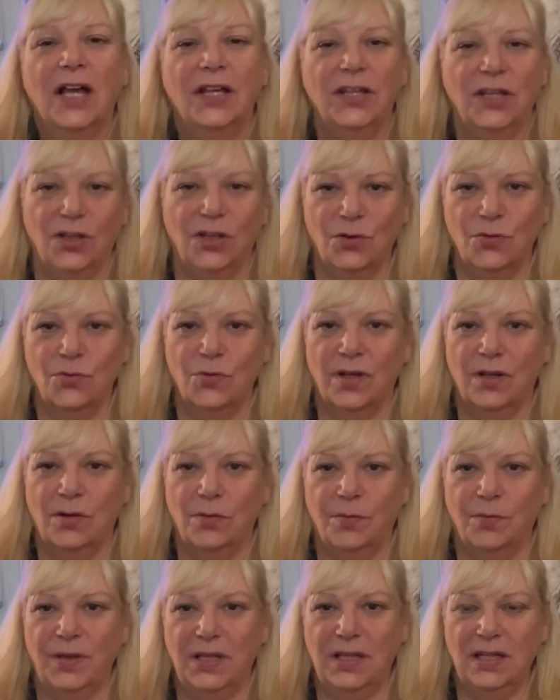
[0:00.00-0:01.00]
you will
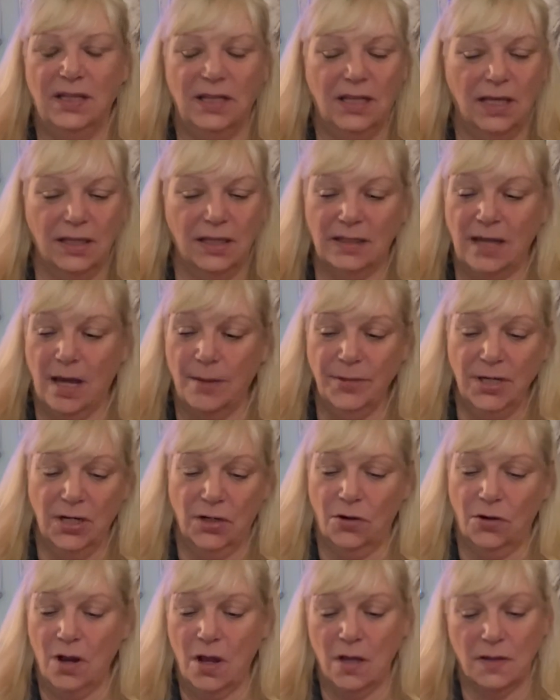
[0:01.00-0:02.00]
be coming
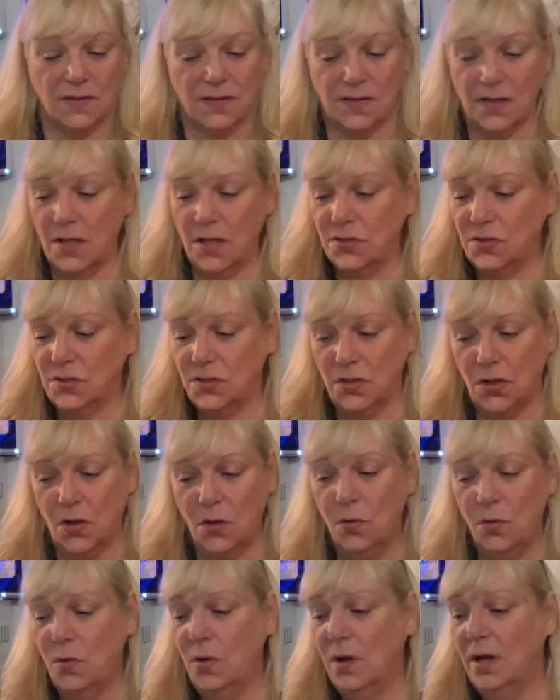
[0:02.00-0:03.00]
across
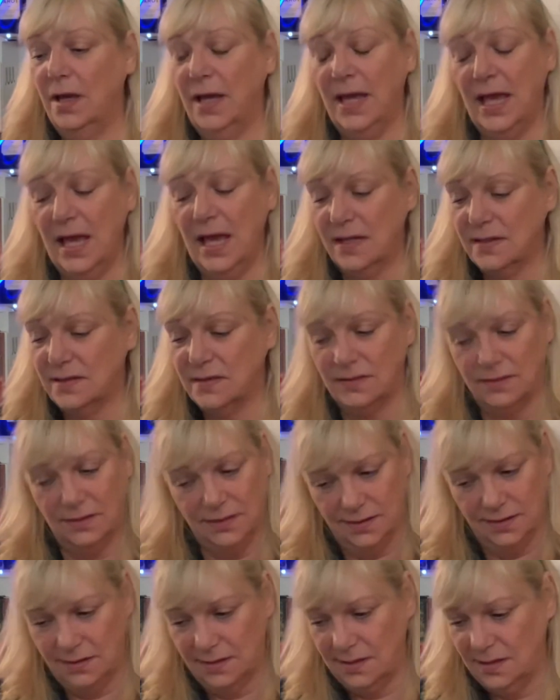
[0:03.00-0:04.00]
so
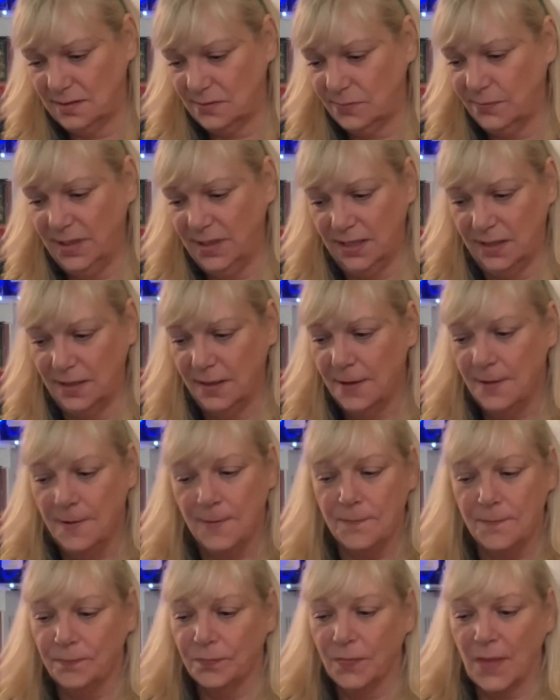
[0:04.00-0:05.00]
excellent this week,
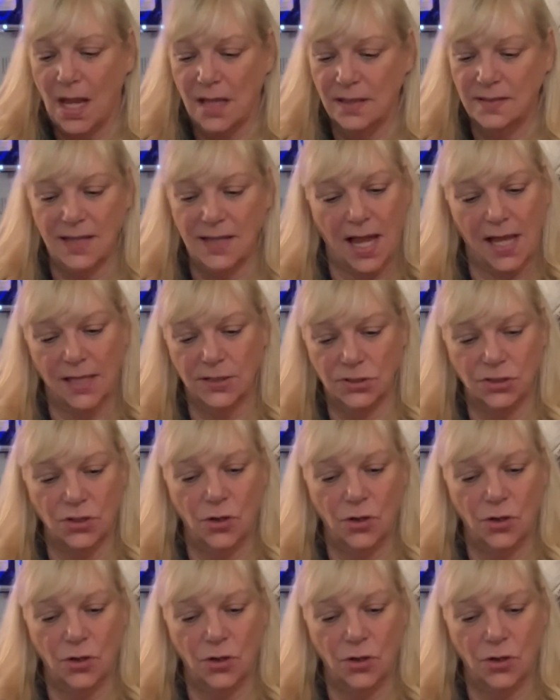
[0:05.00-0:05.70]
Sag.